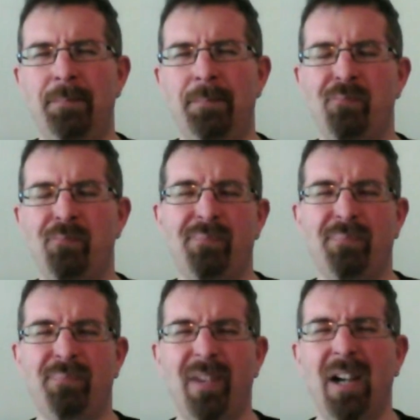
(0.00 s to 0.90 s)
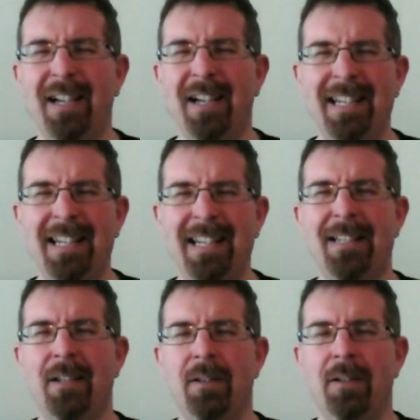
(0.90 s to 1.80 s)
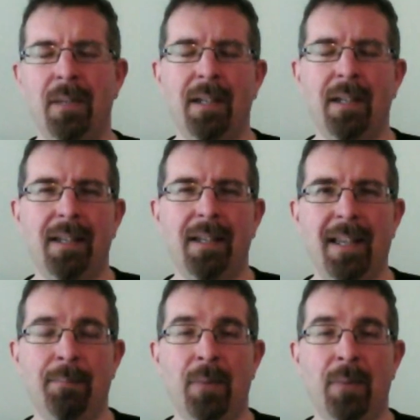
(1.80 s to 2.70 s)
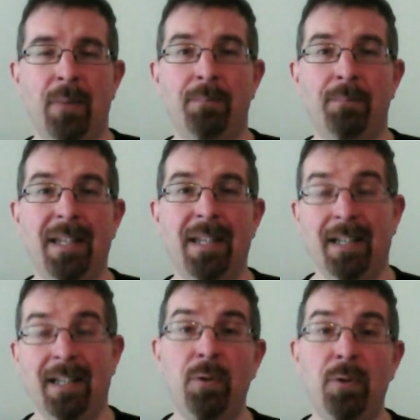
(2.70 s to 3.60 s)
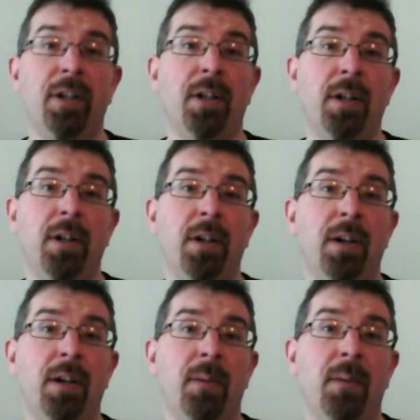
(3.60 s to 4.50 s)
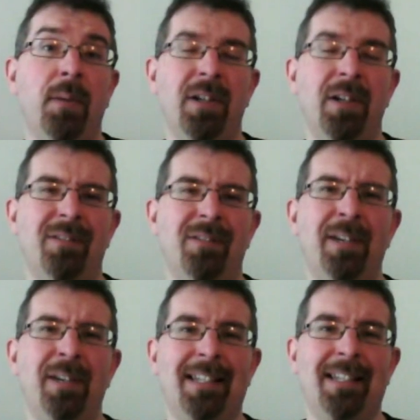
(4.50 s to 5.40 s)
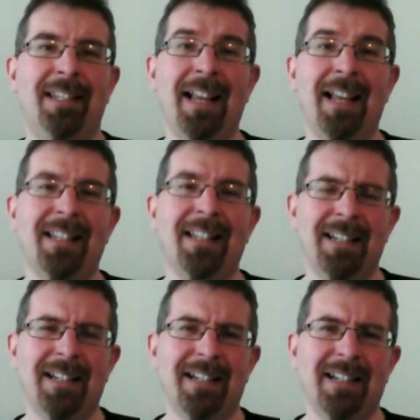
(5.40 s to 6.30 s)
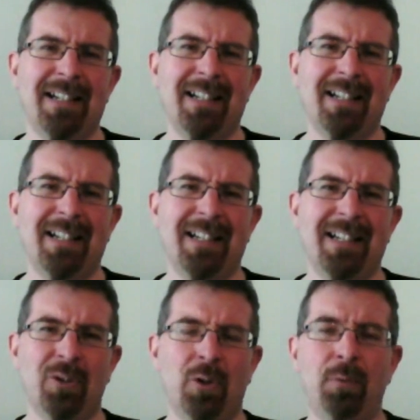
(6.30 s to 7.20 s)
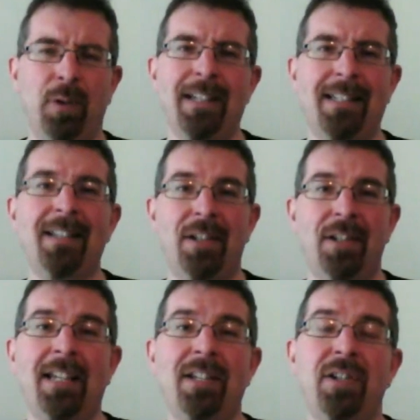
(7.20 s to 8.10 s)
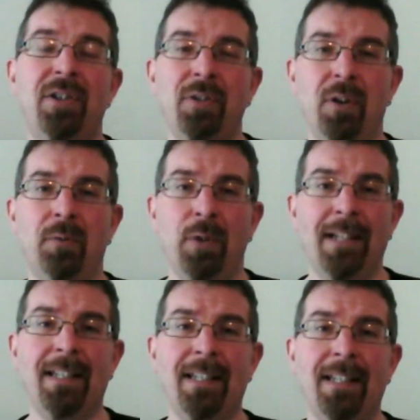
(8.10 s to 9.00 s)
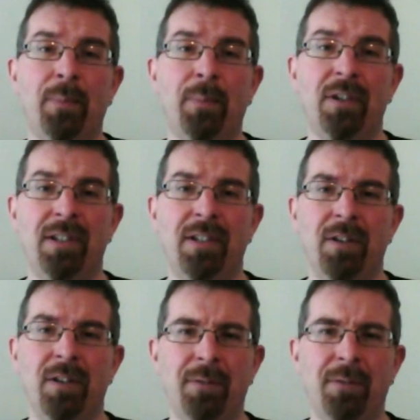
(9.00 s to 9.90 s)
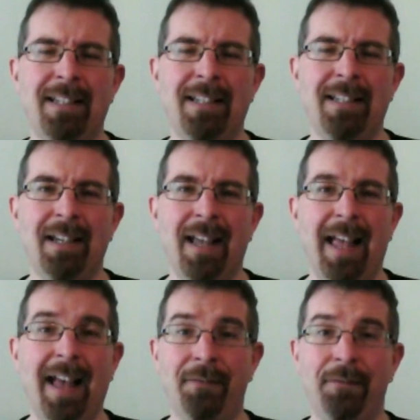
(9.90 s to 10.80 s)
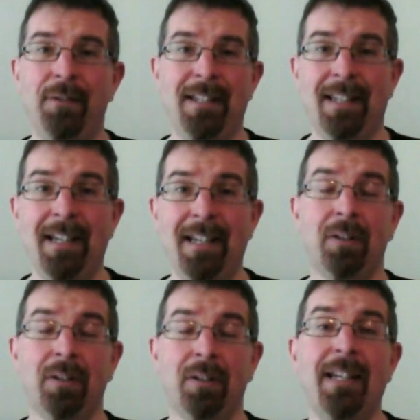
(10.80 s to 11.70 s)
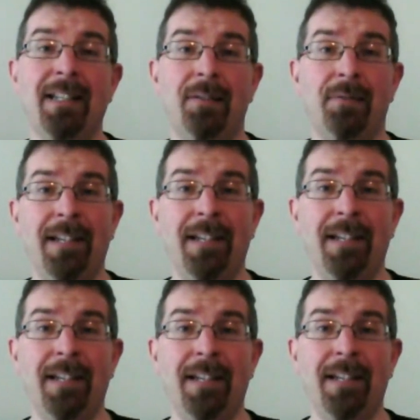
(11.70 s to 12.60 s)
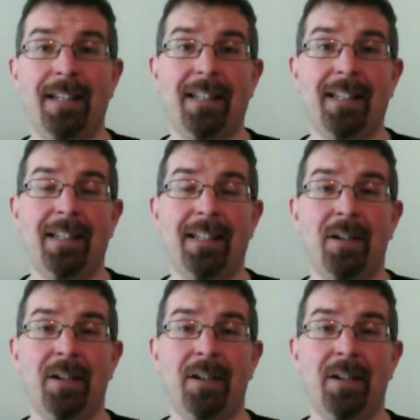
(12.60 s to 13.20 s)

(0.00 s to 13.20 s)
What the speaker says: idealism, it might be delusion, but to an extent, you're writing the change. You're not writing the book, so the reader, every single reader reads it and goes,